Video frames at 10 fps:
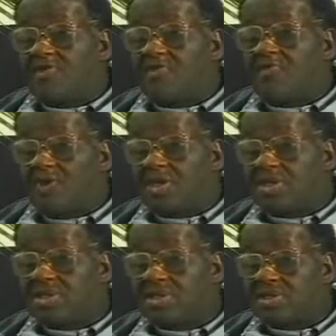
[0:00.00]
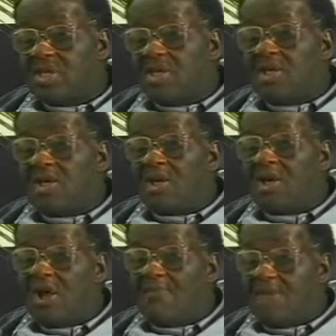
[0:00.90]
the
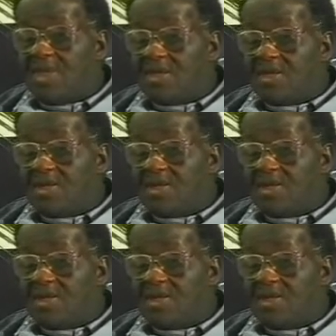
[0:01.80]
voices coming.